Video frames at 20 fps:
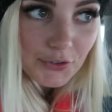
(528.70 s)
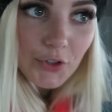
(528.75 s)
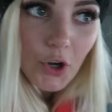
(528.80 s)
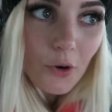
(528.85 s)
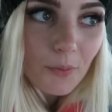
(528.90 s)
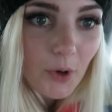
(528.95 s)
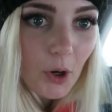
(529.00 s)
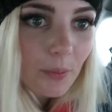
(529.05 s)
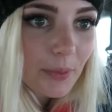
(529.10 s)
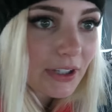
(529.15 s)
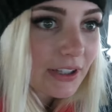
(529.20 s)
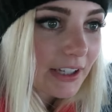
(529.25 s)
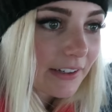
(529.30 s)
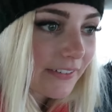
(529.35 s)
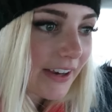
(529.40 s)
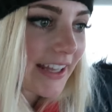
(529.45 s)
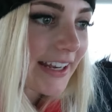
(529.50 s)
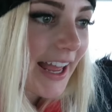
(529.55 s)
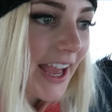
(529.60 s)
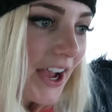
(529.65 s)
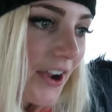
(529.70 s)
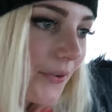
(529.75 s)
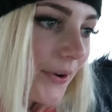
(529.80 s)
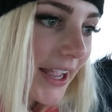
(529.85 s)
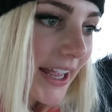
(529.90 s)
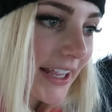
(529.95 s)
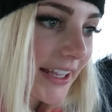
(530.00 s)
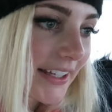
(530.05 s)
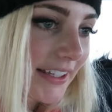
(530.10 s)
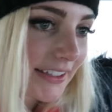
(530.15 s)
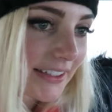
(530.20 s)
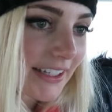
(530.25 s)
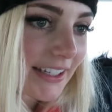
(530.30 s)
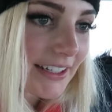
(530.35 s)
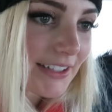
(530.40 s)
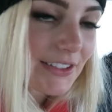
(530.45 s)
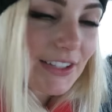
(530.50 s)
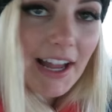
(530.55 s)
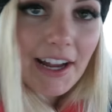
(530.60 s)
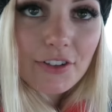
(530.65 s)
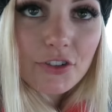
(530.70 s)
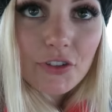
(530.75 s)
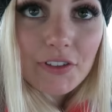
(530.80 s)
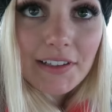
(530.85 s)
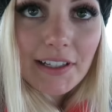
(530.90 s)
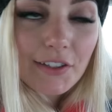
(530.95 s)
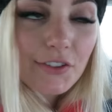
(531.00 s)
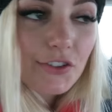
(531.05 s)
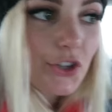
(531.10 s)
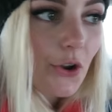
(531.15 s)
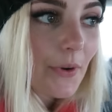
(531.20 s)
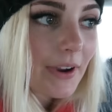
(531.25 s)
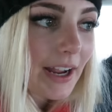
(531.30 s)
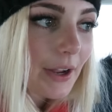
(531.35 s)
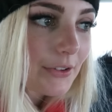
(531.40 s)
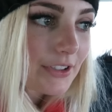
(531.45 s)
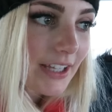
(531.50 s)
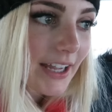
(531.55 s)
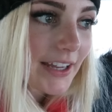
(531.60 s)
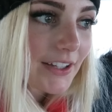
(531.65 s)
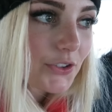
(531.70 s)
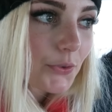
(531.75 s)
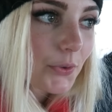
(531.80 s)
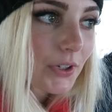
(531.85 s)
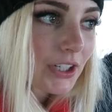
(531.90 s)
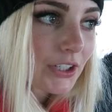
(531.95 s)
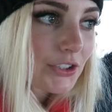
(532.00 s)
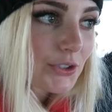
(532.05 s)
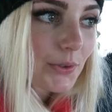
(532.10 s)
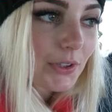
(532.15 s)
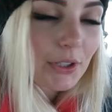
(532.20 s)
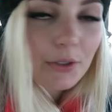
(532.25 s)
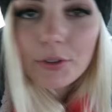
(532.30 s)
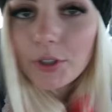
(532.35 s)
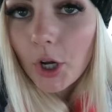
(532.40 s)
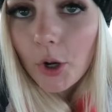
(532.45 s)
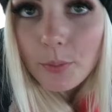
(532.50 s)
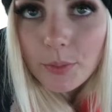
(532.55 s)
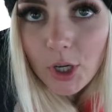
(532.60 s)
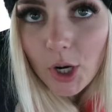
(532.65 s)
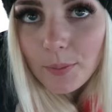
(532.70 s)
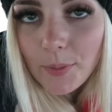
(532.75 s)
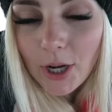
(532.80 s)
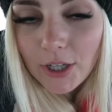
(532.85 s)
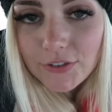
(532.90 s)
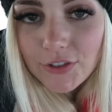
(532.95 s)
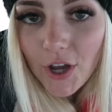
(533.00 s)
snowmobiling right now and it is actually like snowing outside so we're gonna do a little GoPro